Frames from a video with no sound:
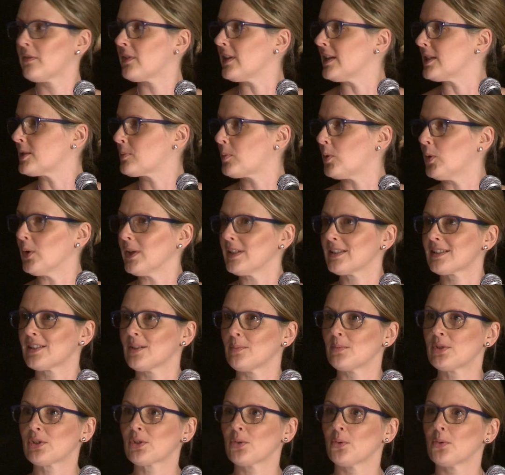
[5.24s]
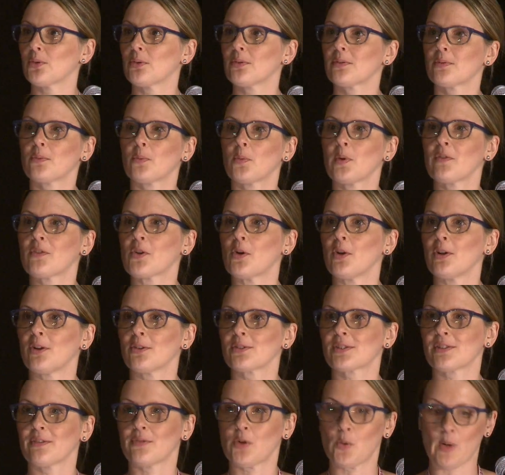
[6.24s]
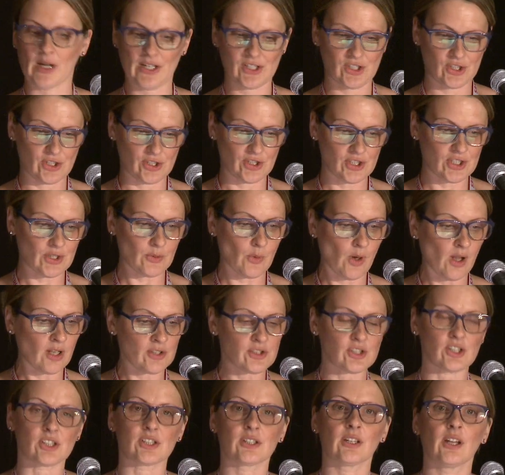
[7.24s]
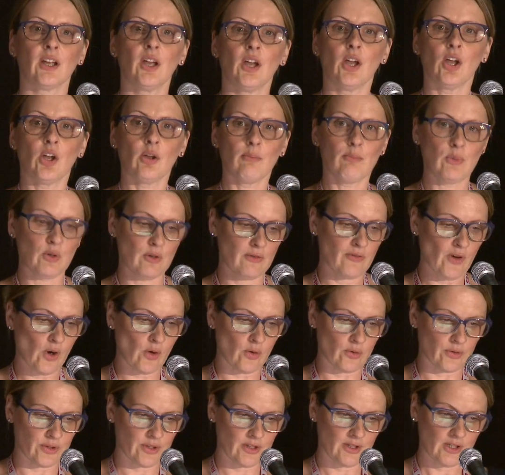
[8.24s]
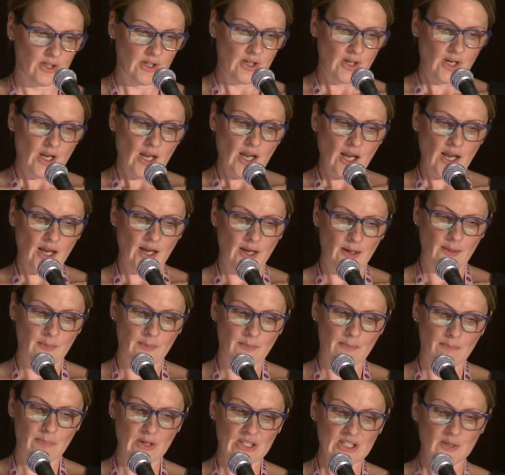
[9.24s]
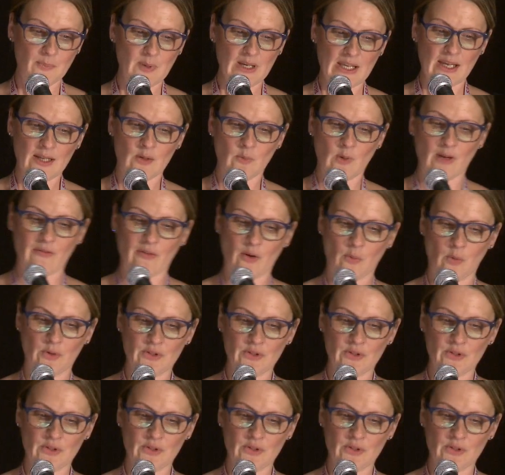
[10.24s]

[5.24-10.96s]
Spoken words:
of these points, and I'm sure we've got lots of questions, so I'll just move on. But to begin with, I